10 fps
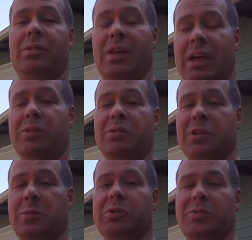Thank you
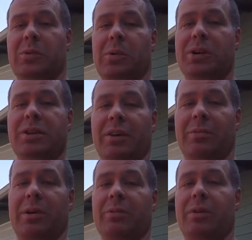so much for watching
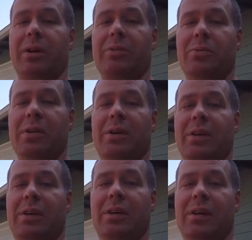Throttle Grotto,
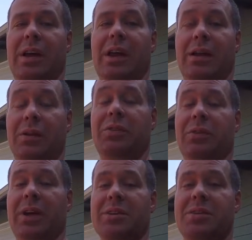and
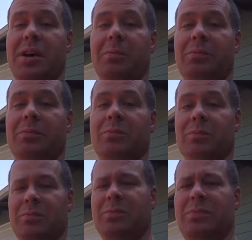until next time,
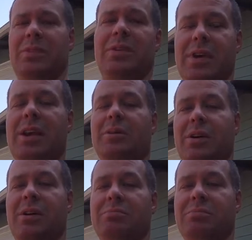get out
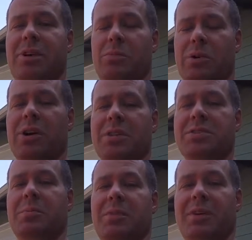there and work on
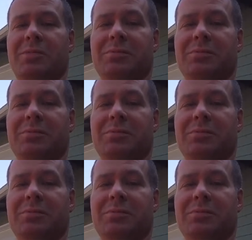something.